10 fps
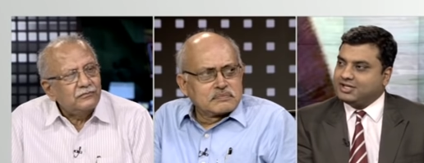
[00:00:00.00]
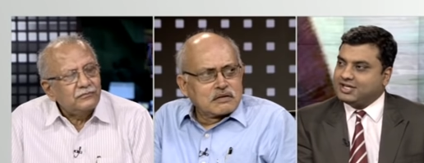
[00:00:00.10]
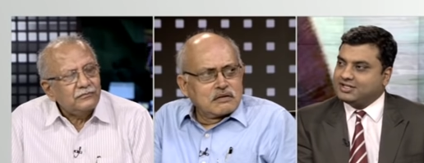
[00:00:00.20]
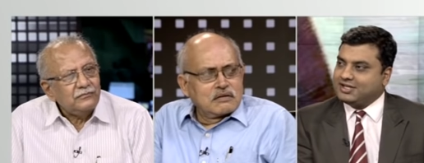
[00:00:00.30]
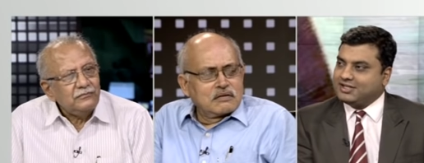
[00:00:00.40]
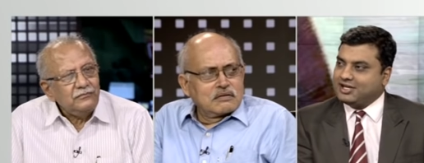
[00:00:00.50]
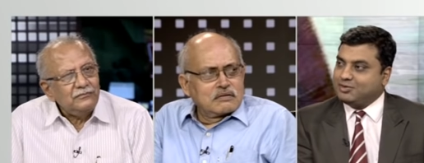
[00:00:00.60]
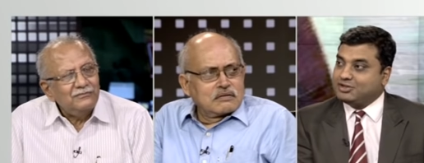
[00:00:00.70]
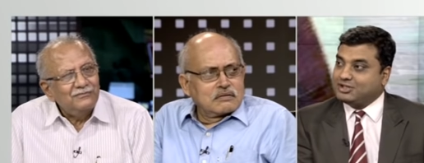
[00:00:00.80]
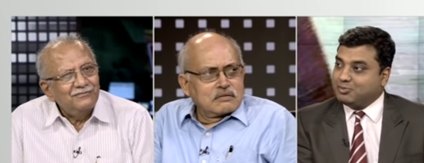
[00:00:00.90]
Speaker 1: Desai said that
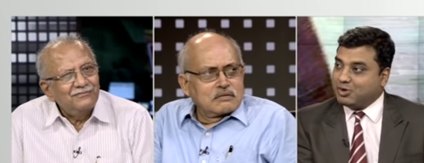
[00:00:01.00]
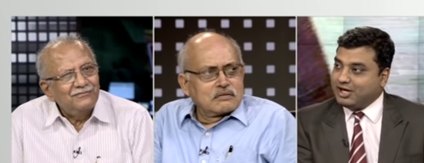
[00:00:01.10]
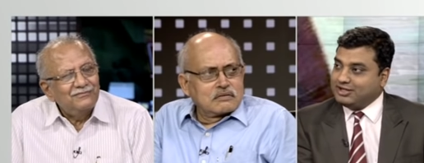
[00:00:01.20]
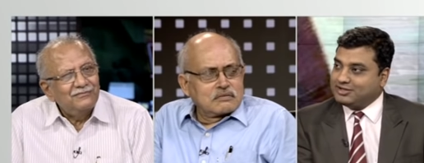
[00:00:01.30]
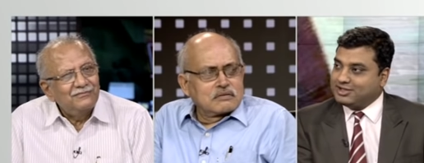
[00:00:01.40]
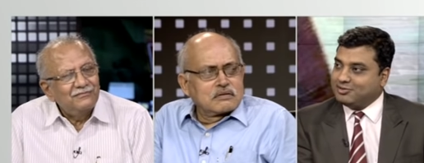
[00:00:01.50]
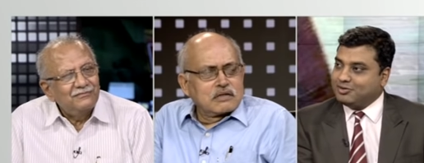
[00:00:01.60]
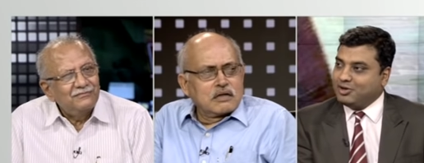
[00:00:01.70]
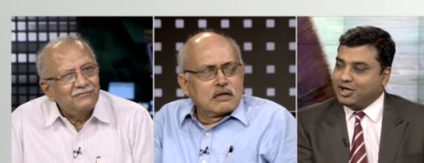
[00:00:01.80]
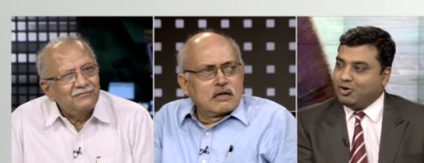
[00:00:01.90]
he was surprised.
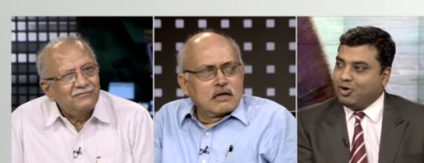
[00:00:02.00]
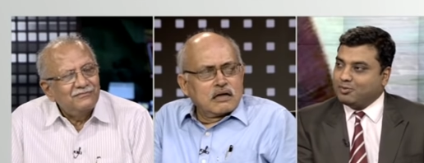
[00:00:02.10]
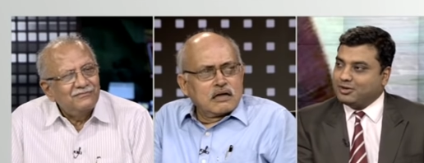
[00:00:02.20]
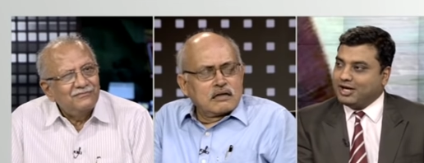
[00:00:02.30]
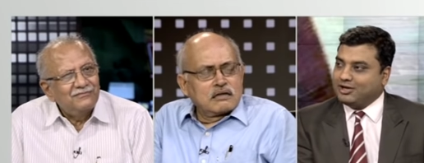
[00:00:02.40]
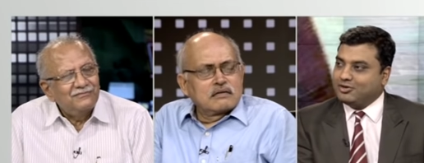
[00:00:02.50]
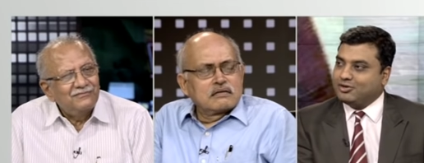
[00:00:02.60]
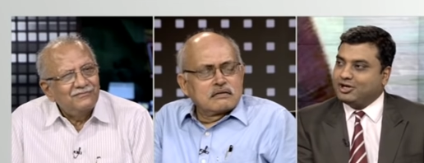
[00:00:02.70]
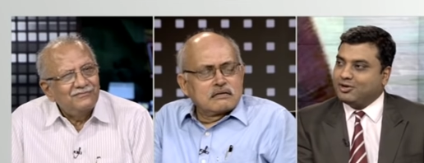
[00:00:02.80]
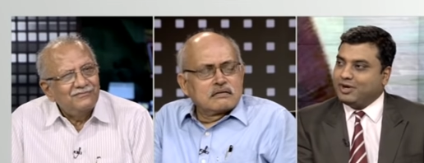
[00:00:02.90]
He, he hoped that, you
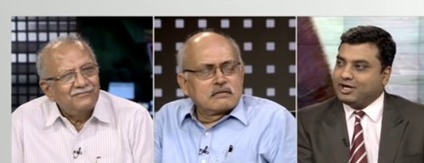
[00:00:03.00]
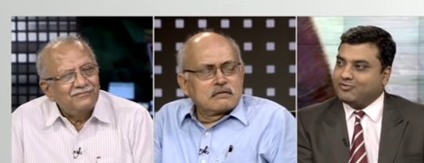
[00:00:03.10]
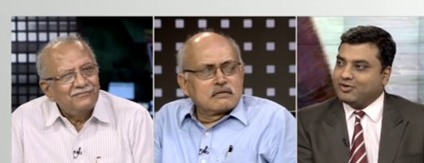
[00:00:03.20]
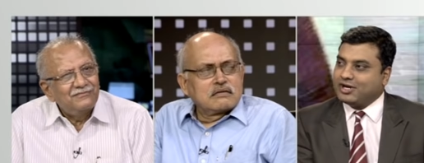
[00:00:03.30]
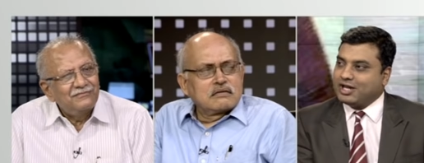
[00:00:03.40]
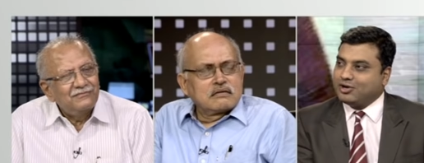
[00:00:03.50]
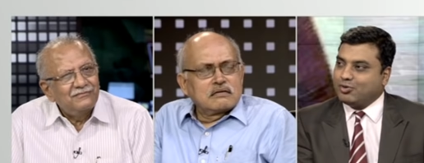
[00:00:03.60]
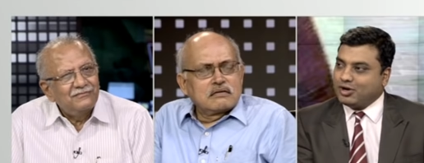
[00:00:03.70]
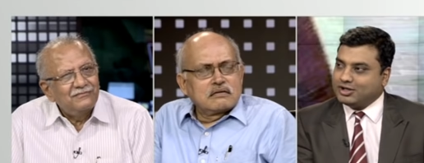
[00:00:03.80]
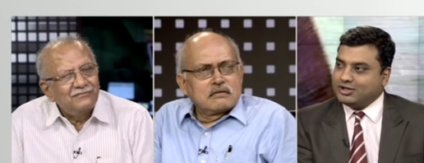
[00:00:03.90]
know, they'd have waited for another
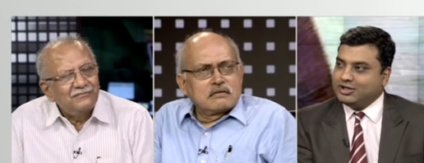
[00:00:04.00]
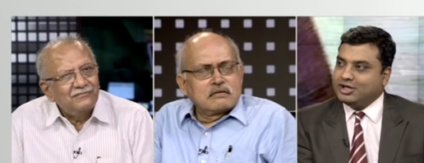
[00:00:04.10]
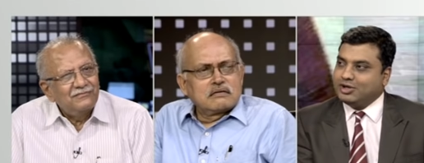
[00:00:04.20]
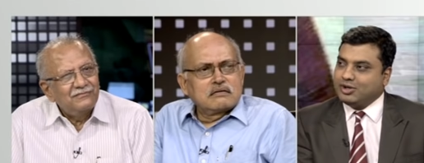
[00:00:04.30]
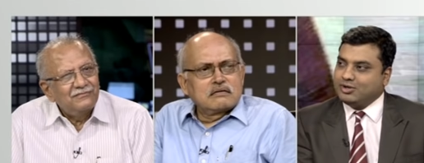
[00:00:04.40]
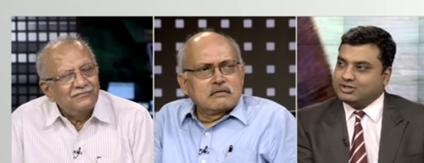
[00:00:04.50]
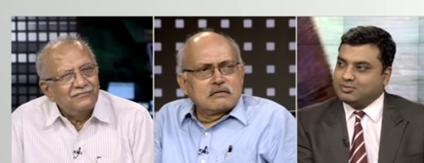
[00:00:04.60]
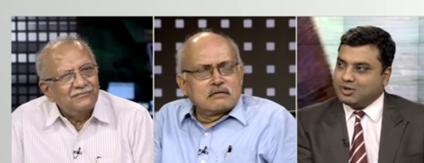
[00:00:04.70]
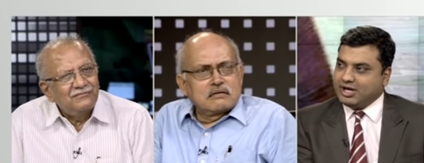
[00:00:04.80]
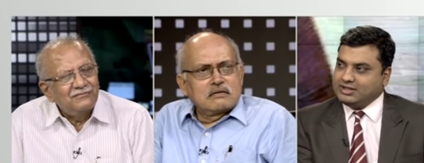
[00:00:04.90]
quarter. Were you
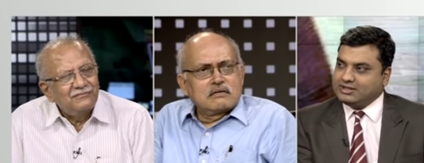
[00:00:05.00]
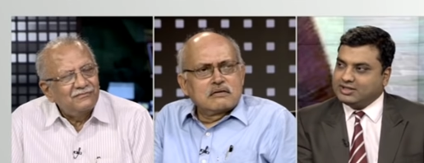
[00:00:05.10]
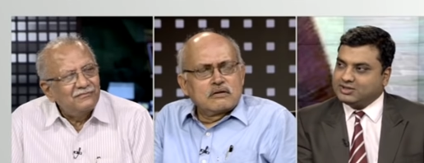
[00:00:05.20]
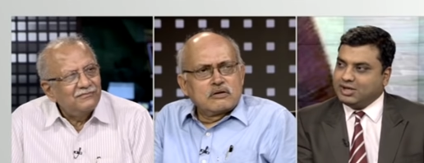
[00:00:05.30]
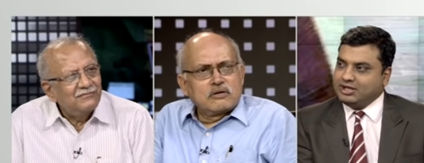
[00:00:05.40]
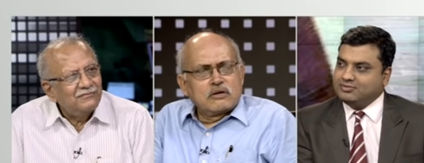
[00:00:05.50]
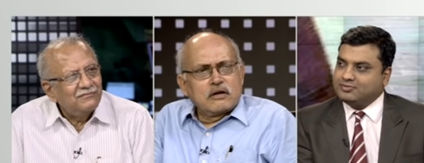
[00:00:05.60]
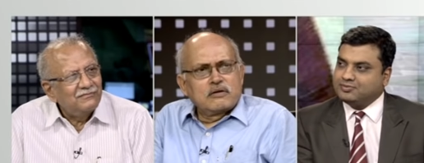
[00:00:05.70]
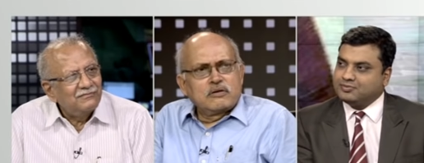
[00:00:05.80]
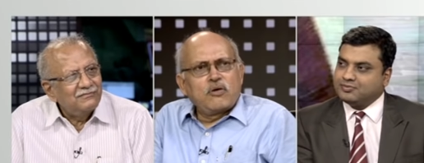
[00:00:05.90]
surprised as well?
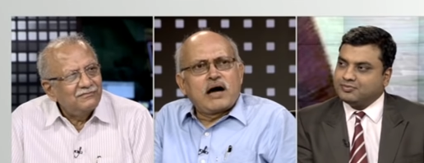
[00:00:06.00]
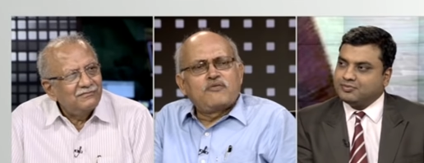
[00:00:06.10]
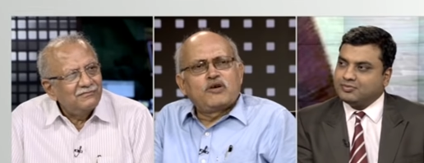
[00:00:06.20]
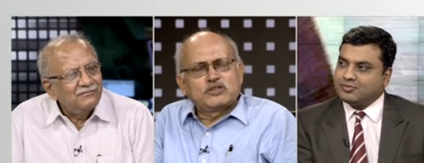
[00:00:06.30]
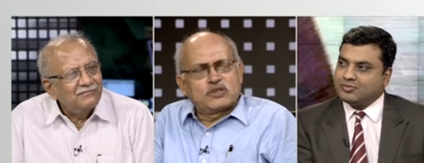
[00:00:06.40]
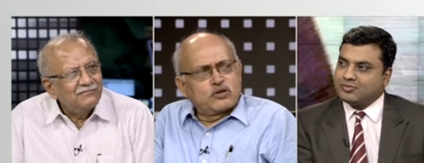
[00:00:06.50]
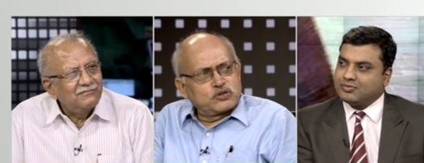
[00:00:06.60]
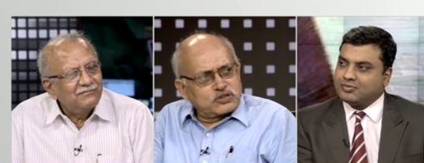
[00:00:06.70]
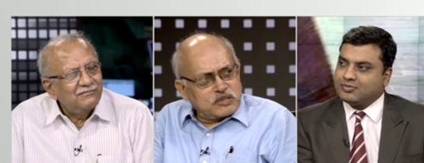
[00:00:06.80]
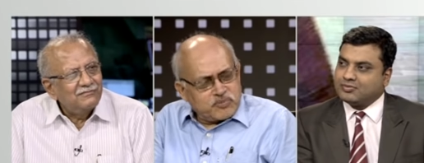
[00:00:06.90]
Speaker 2: No, I was
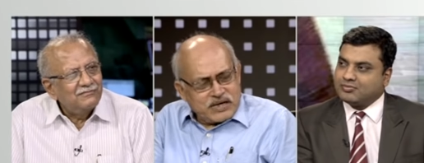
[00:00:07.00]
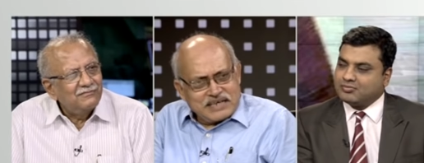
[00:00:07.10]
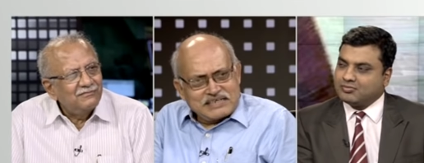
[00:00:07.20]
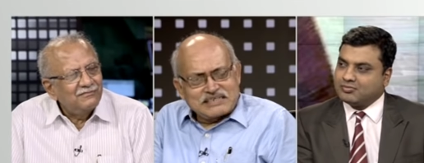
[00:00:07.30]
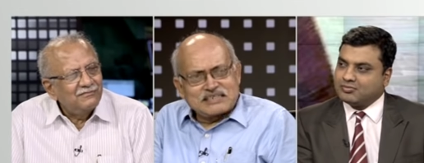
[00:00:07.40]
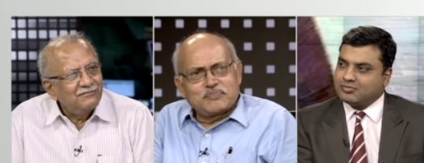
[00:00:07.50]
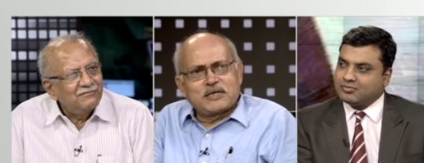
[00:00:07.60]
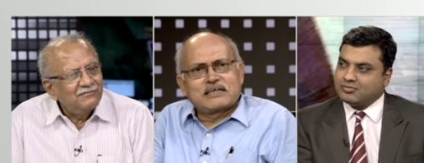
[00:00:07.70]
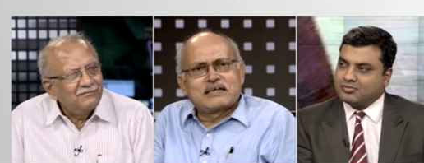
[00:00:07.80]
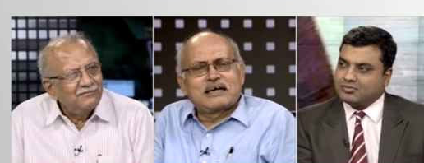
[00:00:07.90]
also surprised,
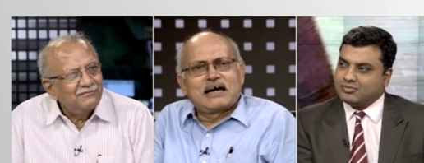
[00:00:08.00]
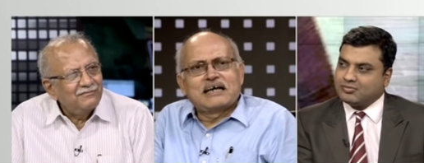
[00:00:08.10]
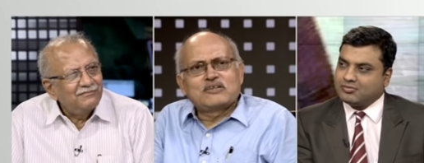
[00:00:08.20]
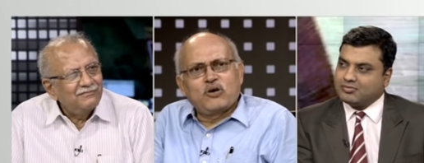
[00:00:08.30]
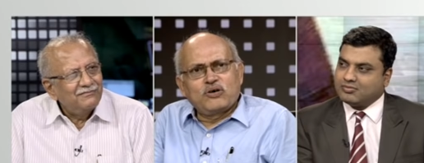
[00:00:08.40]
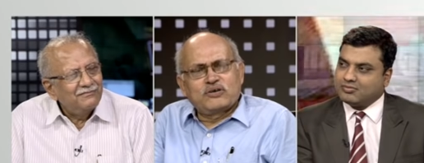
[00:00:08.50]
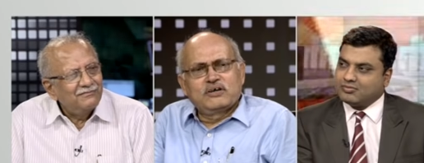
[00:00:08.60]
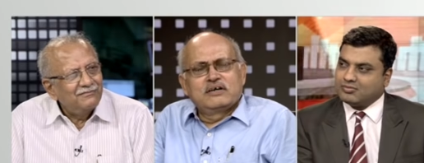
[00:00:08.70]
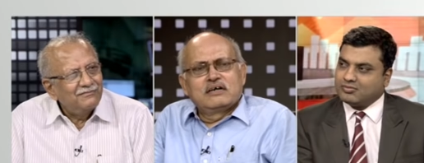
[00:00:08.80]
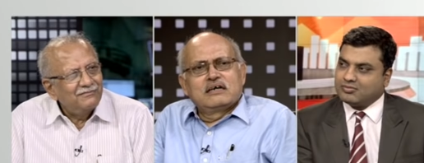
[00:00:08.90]
but uh, I thought
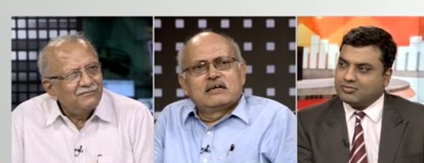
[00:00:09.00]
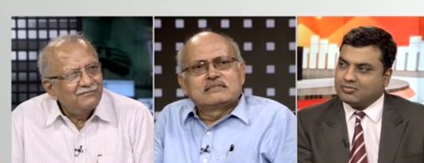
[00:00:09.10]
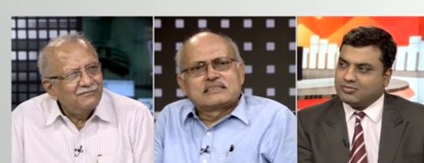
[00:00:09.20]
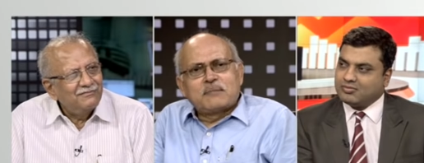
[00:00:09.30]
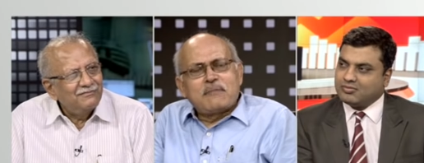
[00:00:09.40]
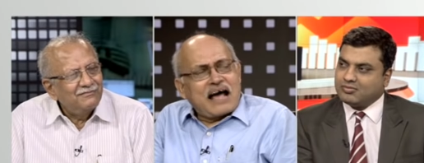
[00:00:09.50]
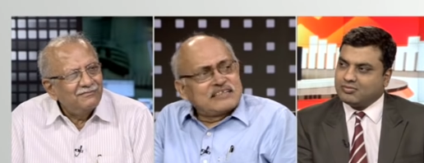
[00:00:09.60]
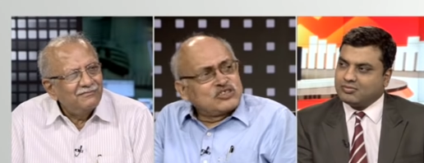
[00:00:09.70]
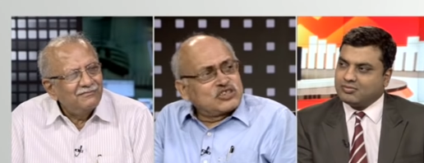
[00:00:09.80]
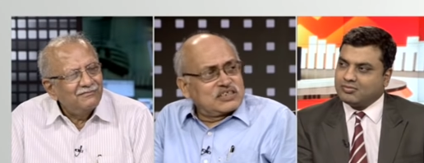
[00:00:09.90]
uh, some
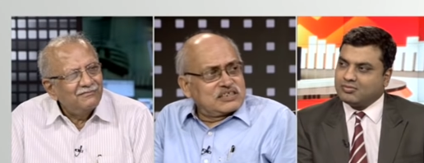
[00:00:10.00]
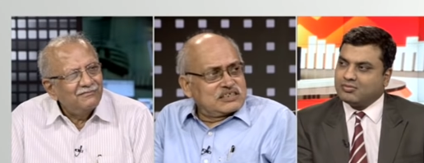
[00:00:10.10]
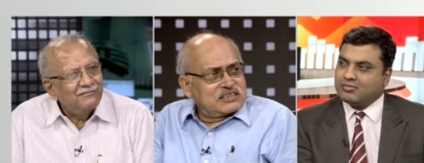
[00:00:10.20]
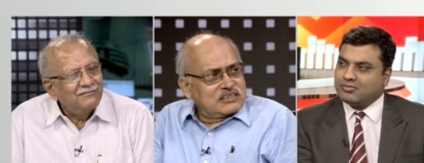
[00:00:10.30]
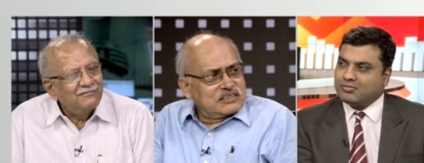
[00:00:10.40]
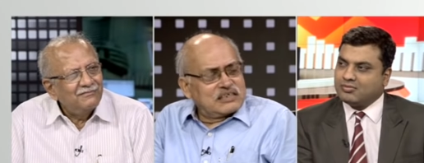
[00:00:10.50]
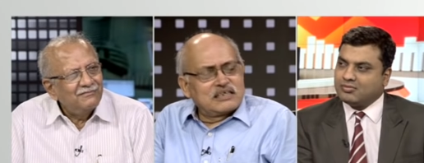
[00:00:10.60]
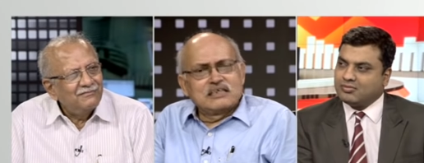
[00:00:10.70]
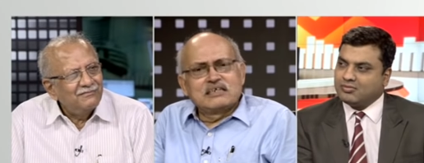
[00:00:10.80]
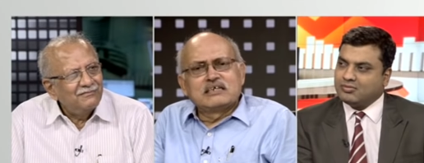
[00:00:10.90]
answer
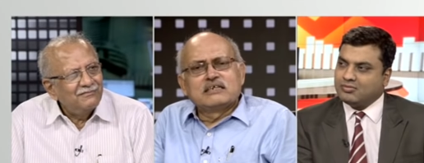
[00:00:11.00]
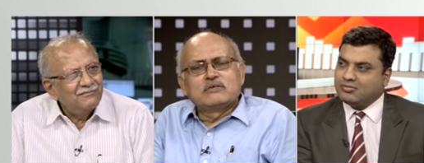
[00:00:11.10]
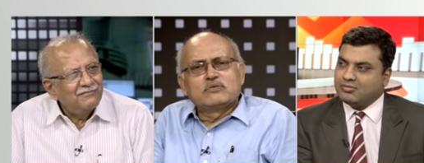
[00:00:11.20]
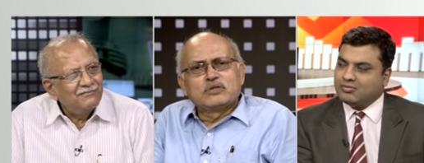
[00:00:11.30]
uh,